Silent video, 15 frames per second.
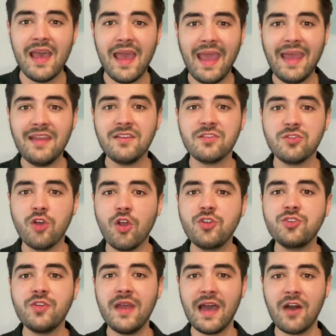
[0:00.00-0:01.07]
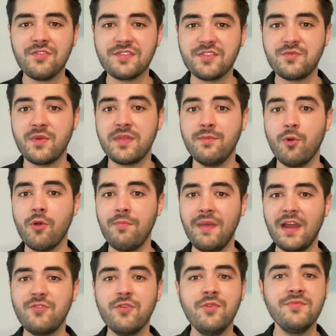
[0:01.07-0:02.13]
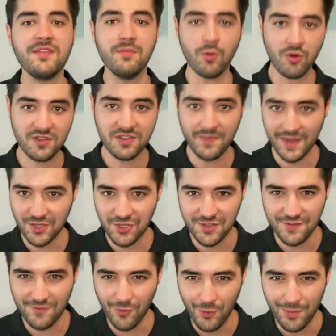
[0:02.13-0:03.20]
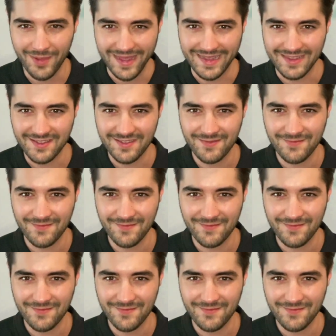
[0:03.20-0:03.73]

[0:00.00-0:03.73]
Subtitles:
and larger houses with more bedrooms and more spacious floor plans.